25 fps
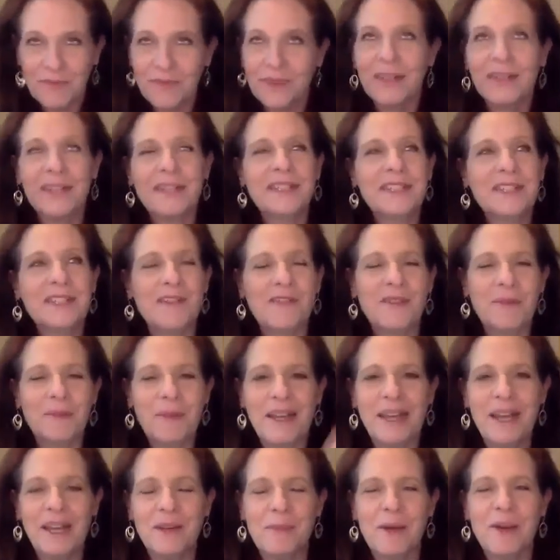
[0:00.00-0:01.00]
stuff in
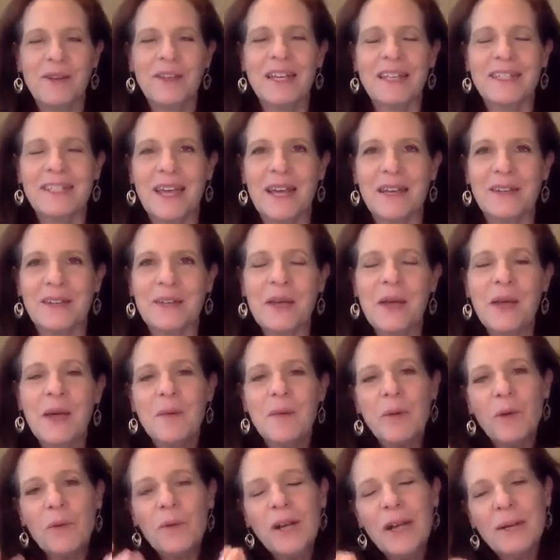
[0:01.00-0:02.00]
my head about yes and.
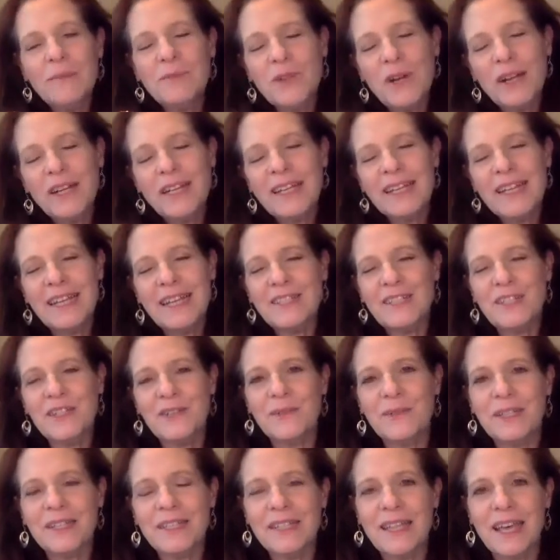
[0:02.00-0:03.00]
But what I'm trying to get
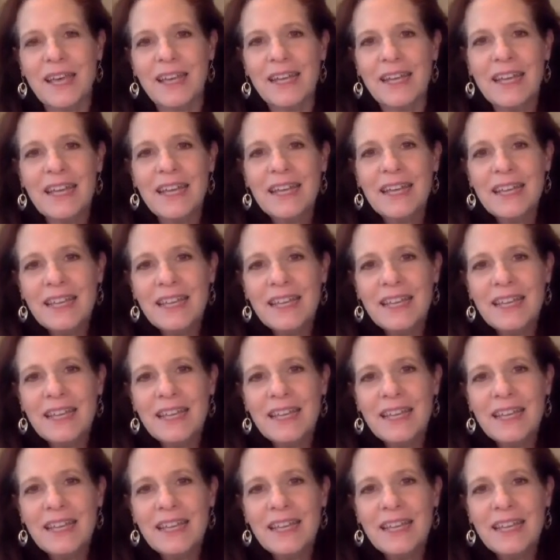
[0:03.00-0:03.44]
to is that